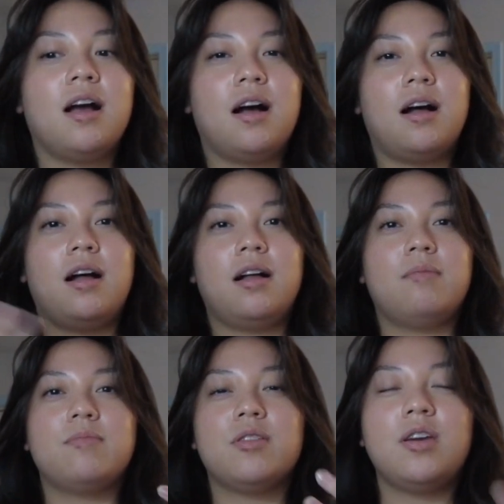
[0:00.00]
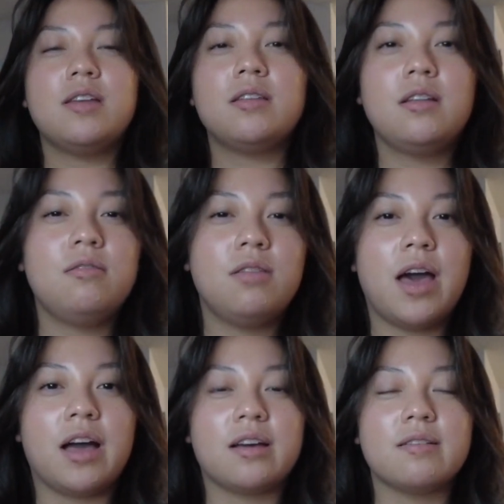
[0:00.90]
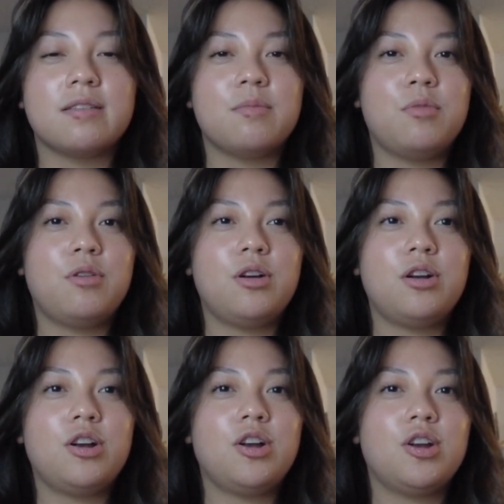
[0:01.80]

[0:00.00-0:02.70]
So you guys can do that, because the more